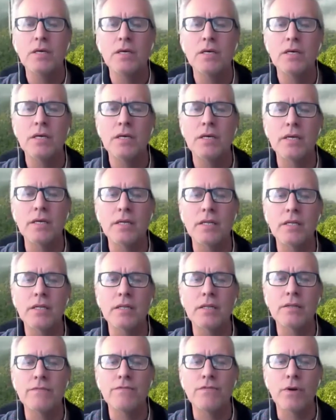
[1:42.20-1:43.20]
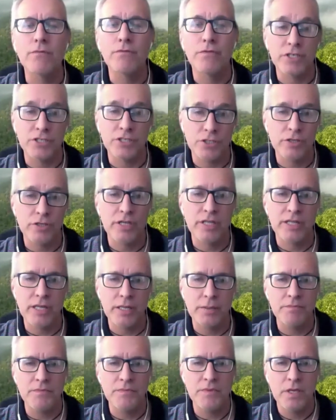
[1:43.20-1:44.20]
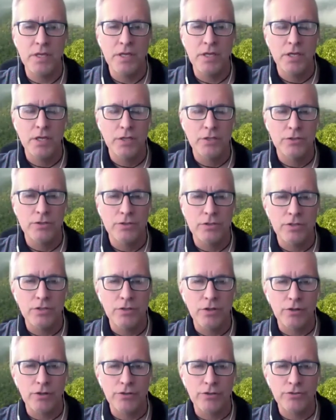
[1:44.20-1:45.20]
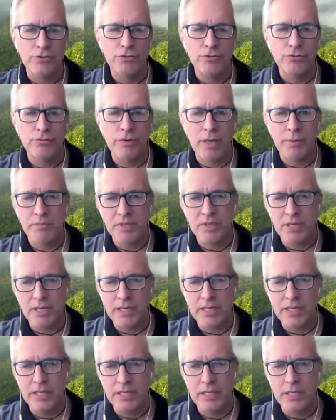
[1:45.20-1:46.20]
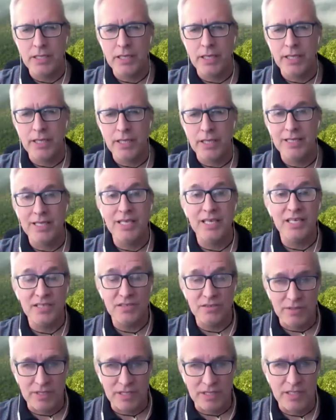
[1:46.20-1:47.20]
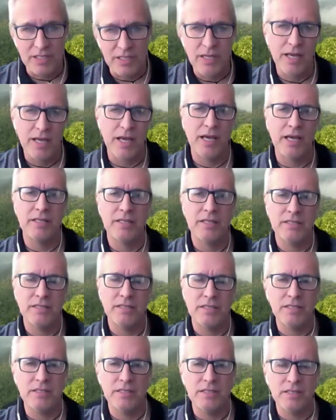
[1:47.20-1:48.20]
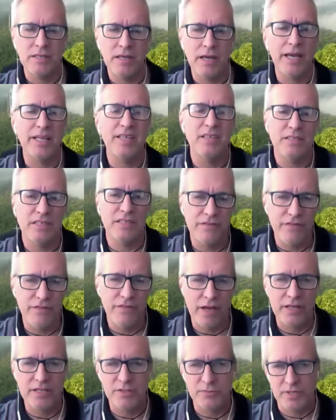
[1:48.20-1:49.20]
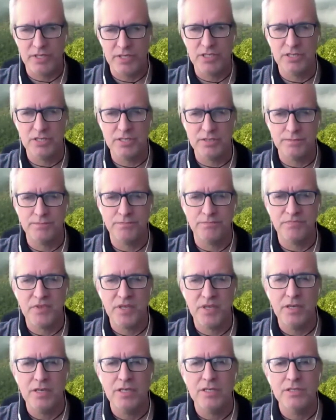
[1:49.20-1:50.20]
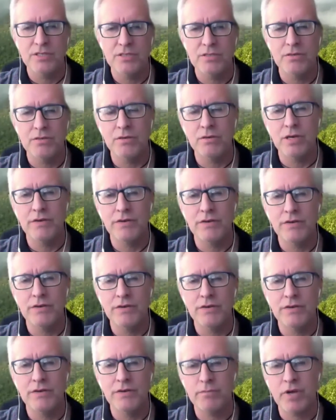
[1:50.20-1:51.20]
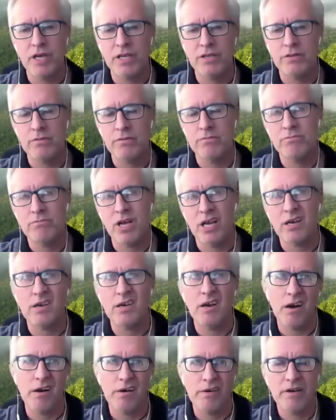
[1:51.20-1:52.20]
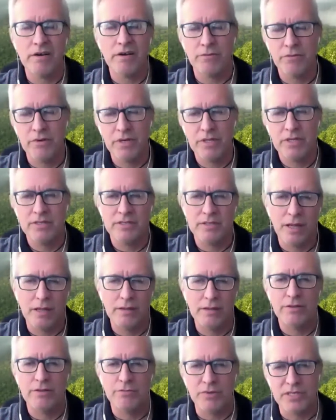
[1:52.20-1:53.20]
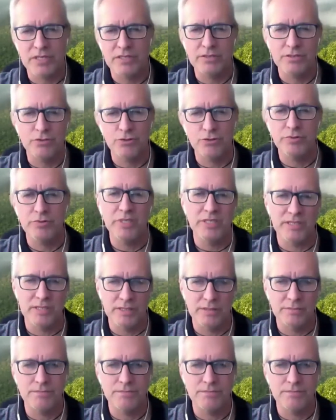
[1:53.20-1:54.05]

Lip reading: and from French Guiana, in order to rapidly and easily identify species. So my career really started with trees,